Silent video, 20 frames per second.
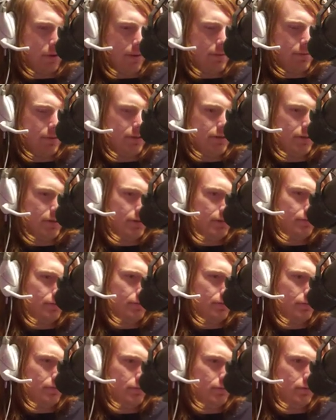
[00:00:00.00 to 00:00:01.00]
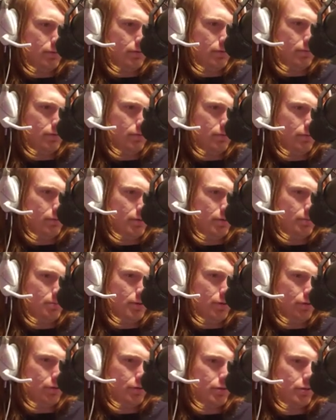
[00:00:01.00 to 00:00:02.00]
probably the, the
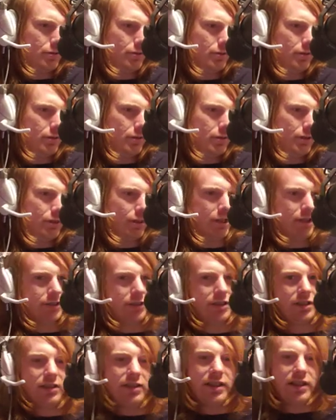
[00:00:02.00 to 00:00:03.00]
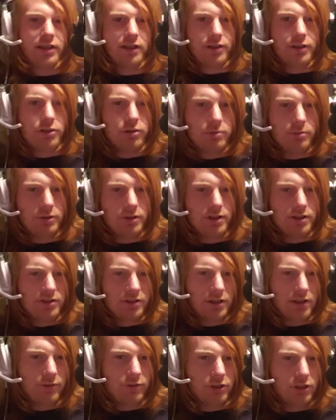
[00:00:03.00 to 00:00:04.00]
most godly thing a human has
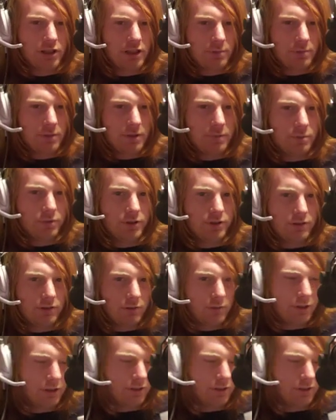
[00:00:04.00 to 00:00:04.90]
ever come up with or